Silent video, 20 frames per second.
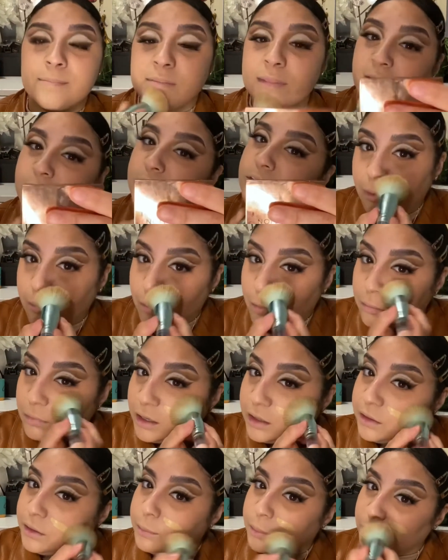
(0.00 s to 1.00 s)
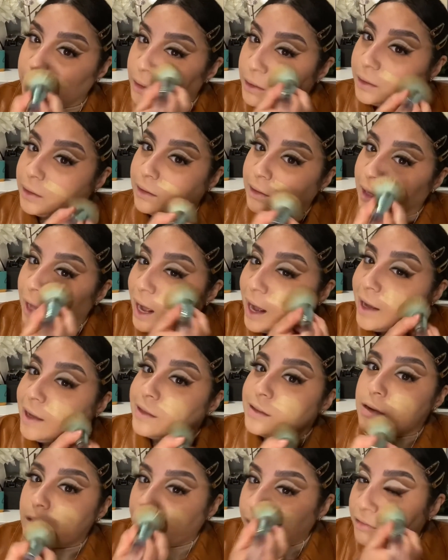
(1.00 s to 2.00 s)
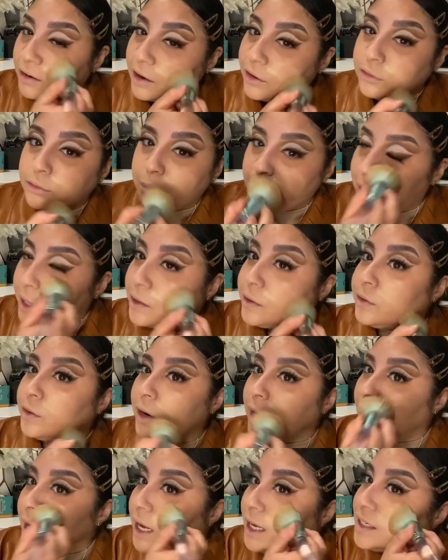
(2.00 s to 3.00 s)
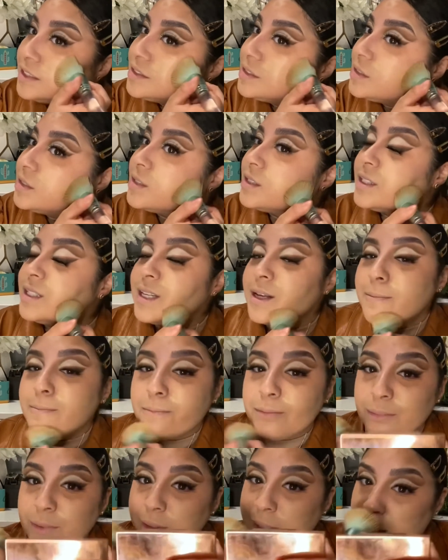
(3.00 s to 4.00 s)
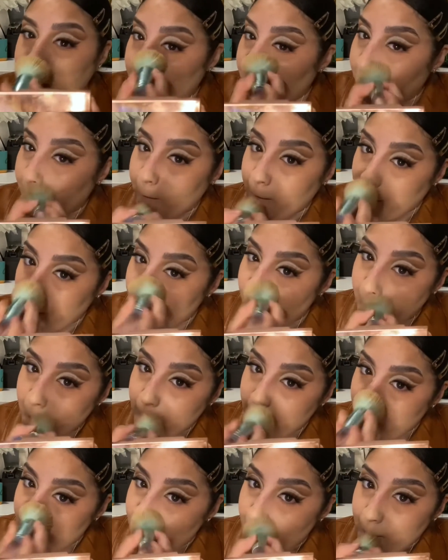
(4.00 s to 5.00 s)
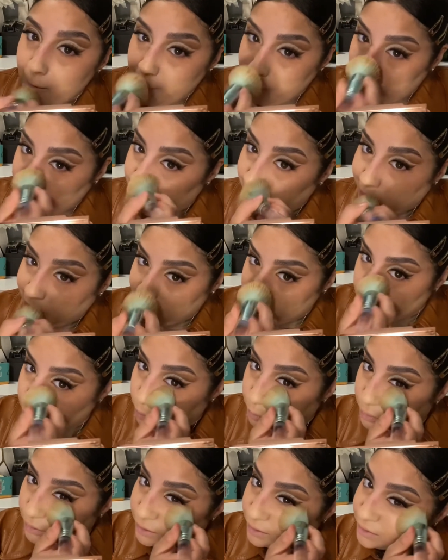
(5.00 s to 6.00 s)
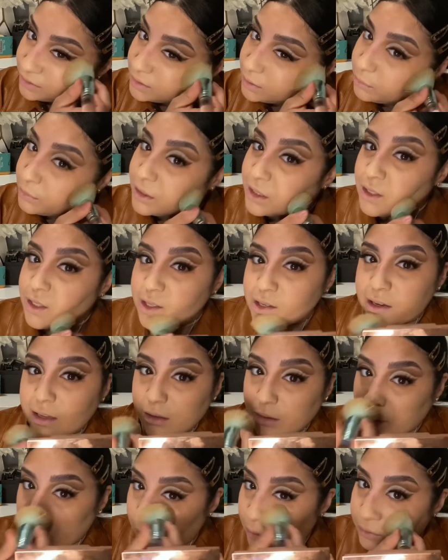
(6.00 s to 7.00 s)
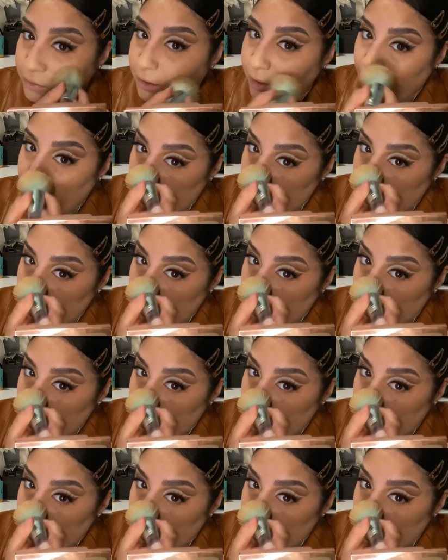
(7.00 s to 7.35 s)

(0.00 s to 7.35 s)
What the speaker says: I'm not gonna put a lot around my under eyes simply because we're putting some concealer on there.